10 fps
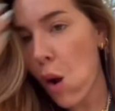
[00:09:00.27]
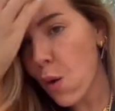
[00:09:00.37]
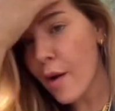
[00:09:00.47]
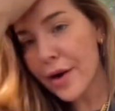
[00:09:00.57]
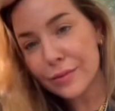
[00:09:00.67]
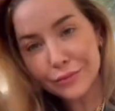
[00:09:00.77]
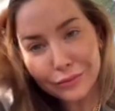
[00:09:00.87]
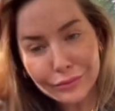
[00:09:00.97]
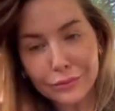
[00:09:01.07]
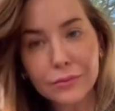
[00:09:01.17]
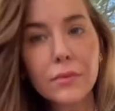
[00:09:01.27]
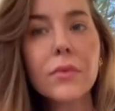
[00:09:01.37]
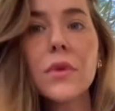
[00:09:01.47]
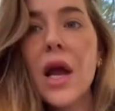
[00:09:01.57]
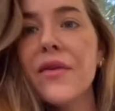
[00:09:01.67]
I have
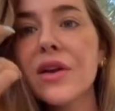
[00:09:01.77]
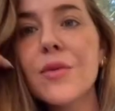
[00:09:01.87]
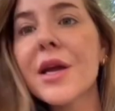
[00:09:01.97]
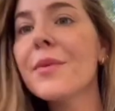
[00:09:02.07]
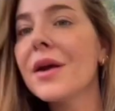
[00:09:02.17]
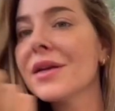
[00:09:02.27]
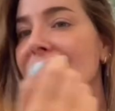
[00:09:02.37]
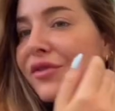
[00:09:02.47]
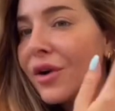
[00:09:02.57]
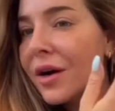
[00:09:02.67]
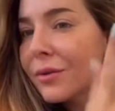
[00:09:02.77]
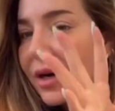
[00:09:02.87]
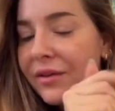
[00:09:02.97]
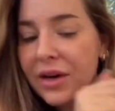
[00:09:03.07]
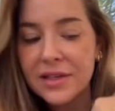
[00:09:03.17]
like no makeup on except for whatever.
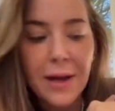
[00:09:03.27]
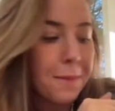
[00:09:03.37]
Okay, stop.